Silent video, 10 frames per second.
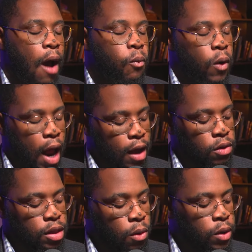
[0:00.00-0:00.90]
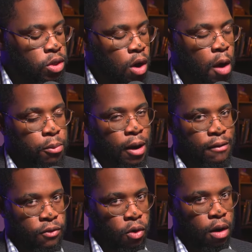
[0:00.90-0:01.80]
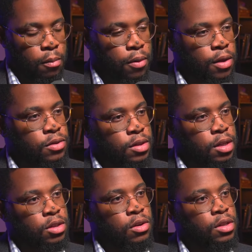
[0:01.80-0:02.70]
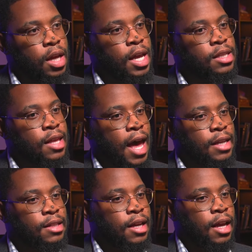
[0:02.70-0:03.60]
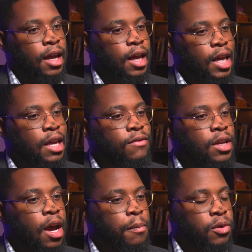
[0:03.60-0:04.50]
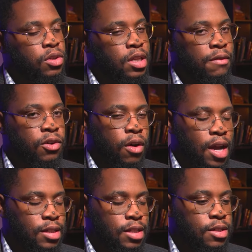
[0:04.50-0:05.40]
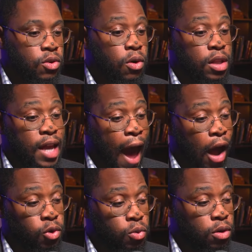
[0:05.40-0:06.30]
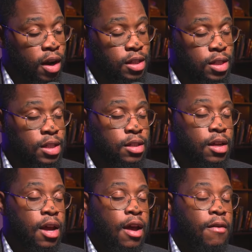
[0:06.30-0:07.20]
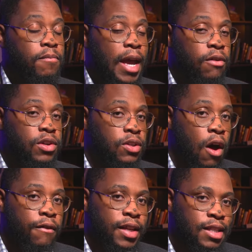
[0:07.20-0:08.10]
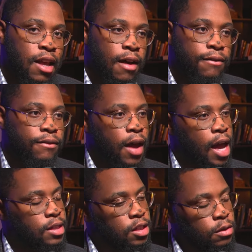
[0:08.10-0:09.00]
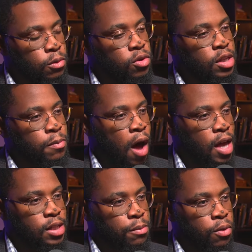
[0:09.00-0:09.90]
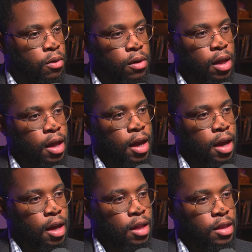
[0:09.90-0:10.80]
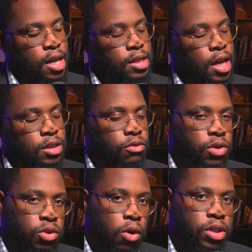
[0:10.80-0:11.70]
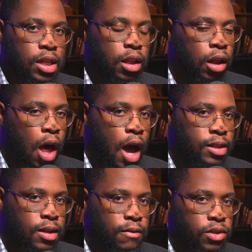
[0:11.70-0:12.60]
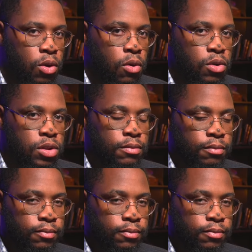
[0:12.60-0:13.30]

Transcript: What I think we should all pray for, brothers and sisters, is that even a perceived crisis or the actual crisis may resolve itself as smooth as possible, that doesn't result in the loss of souls.